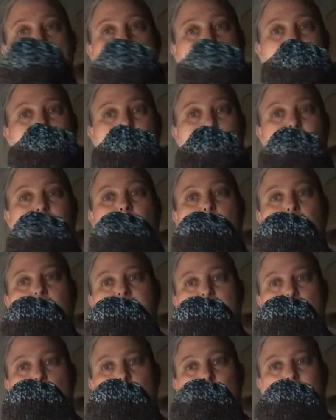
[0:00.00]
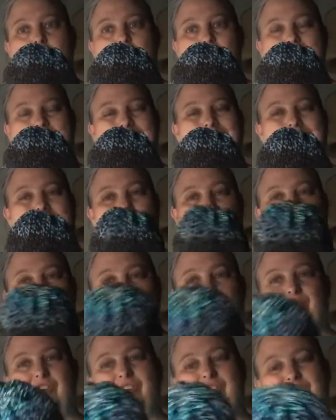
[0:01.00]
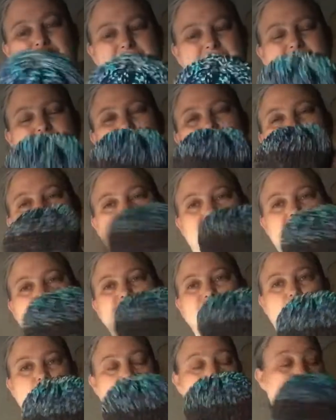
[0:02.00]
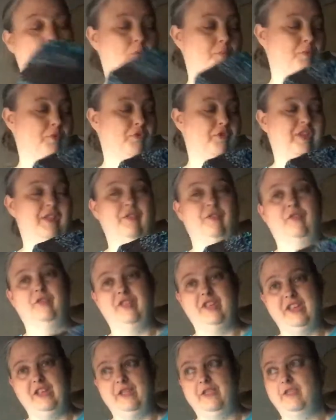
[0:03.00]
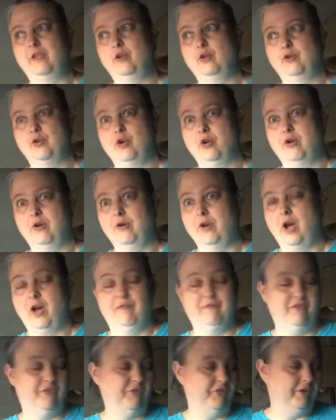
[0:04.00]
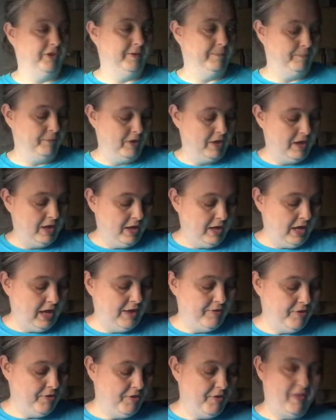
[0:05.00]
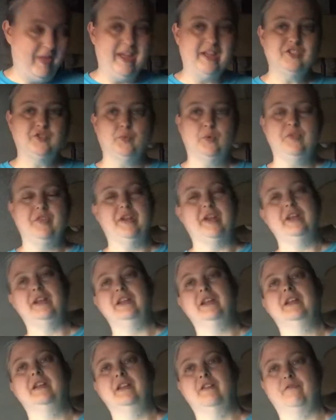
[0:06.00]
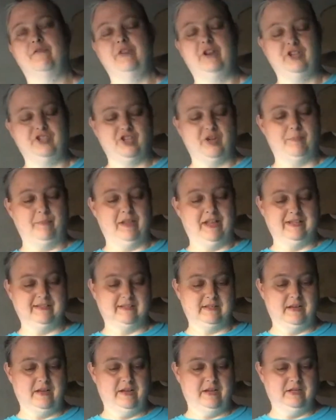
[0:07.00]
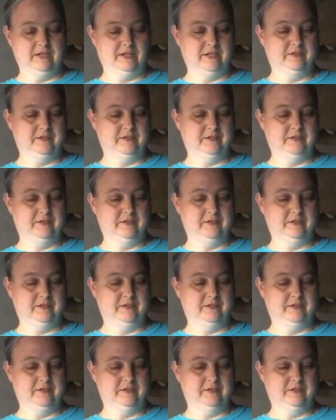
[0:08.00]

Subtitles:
They're totally warm on my hands. And these are warmer than the thinner yarn, obviously. And then the last one that I did, finished up last night.